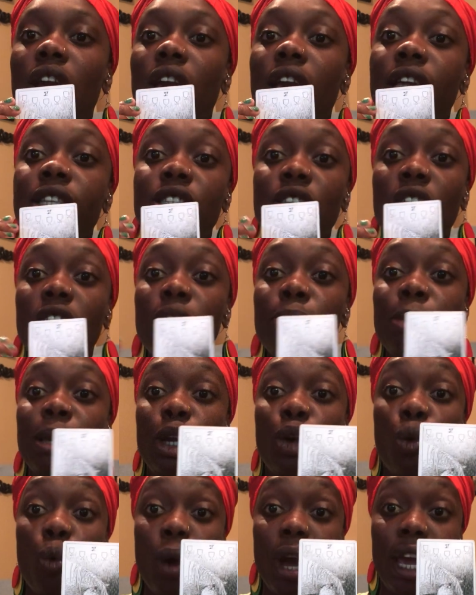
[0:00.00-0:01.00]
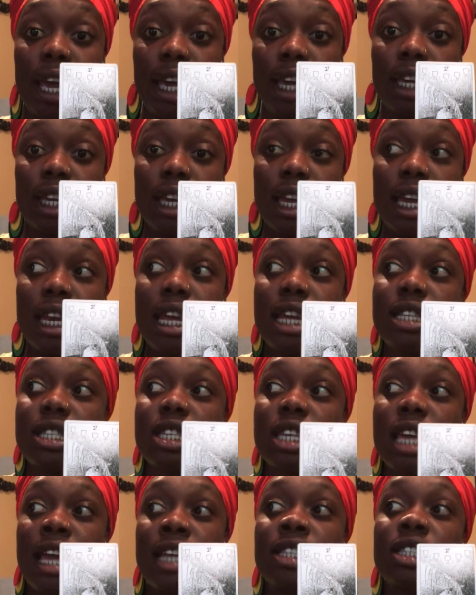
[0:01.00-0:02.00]
going to be quick, and
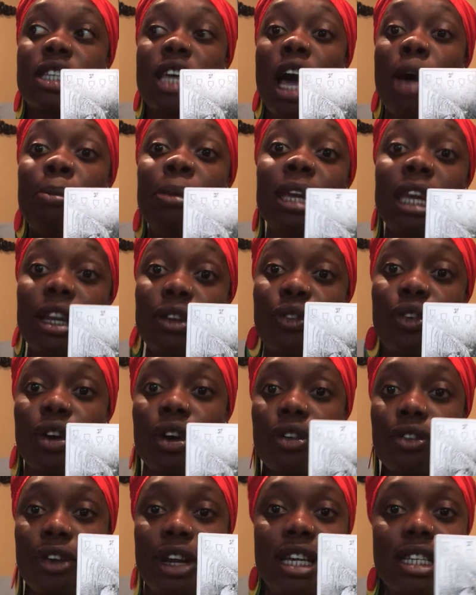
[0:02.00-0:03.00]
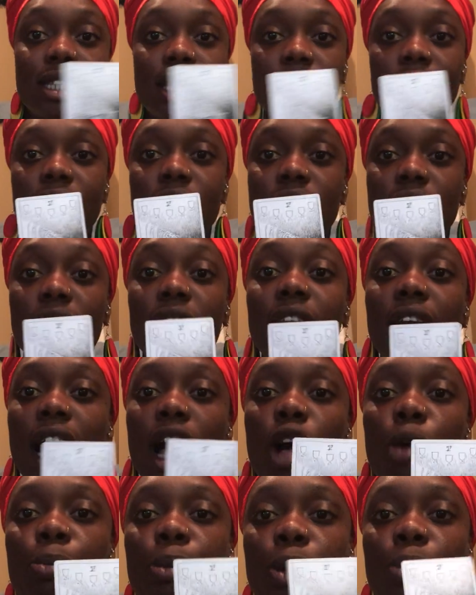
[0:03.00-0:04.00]
it's coming in for a reason. It's going to
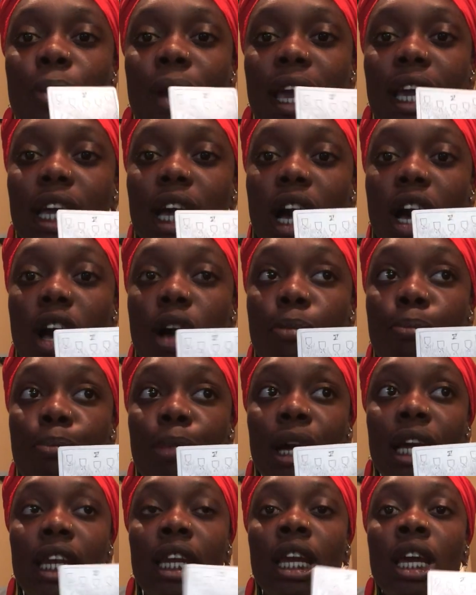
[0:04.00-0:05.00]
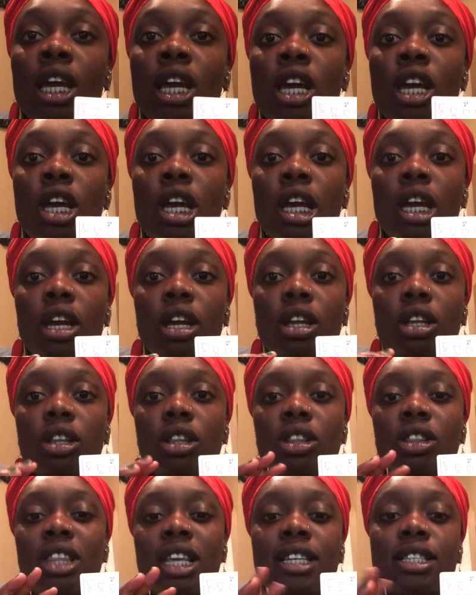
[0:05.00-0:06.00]
help you wake up. But
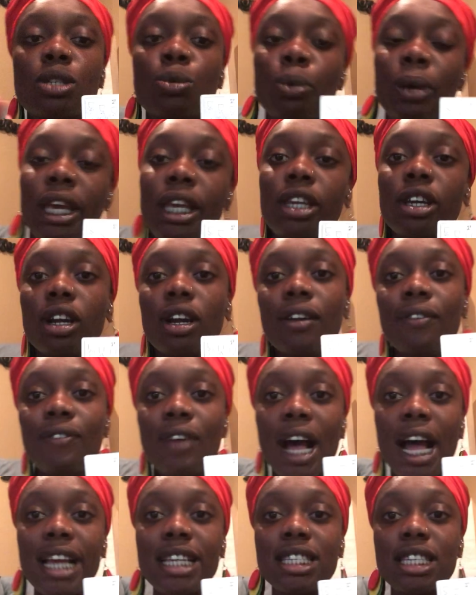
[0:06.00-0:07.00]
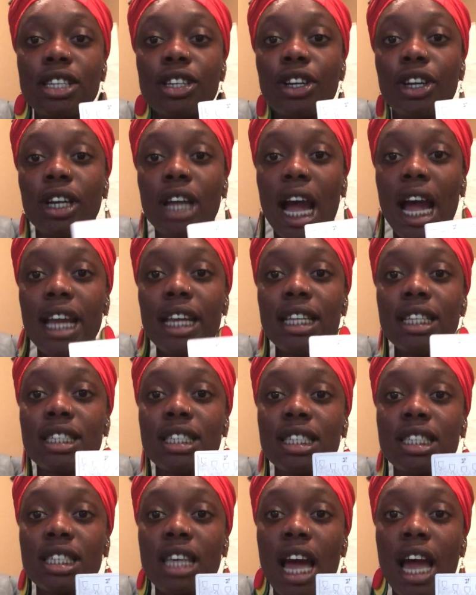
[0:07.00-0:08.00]
this week, your advice and your
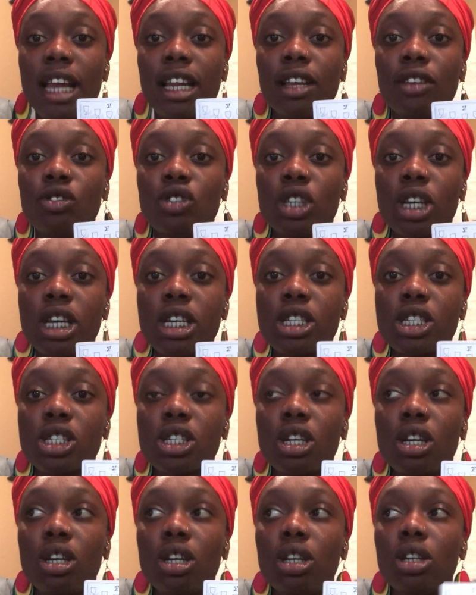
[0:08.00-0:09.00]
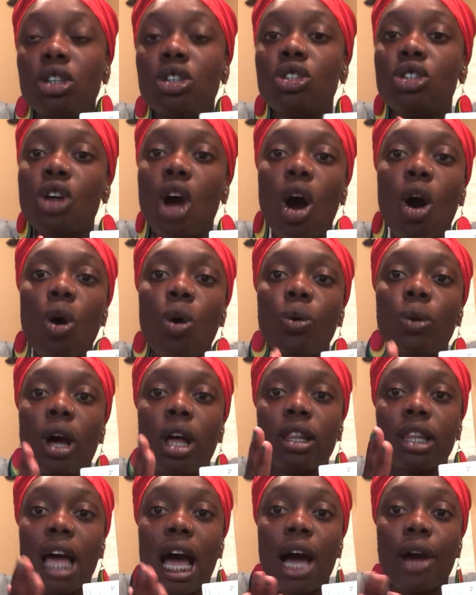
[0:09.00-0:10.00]
guidance is kind of just don't
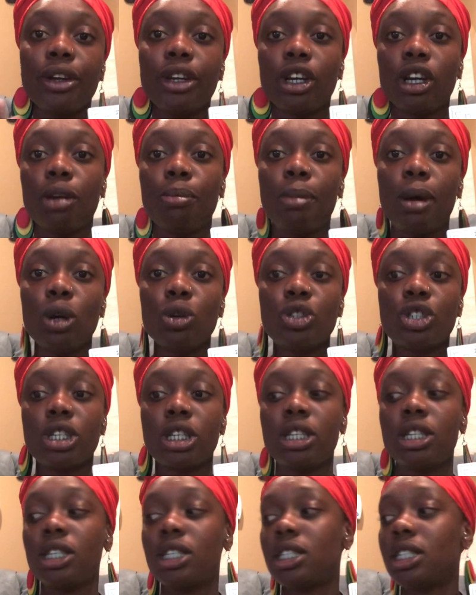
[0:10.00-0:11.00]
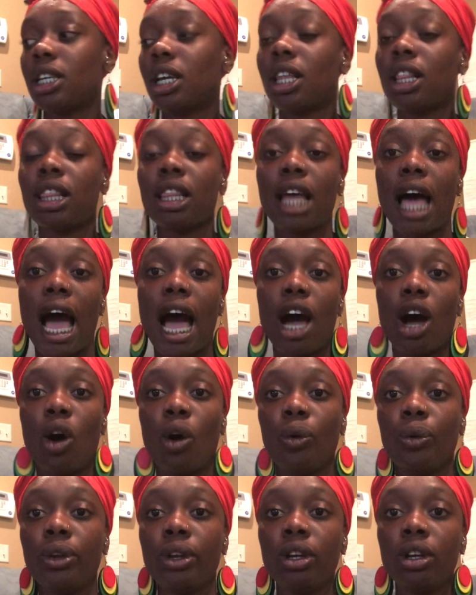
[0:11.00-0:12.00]
allow your emotions to
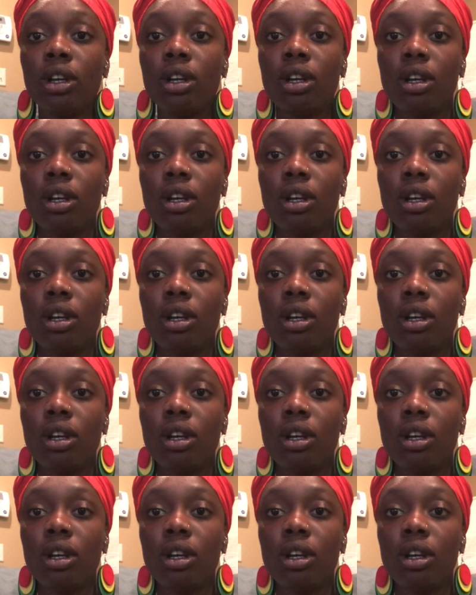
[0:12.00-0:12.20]
cloud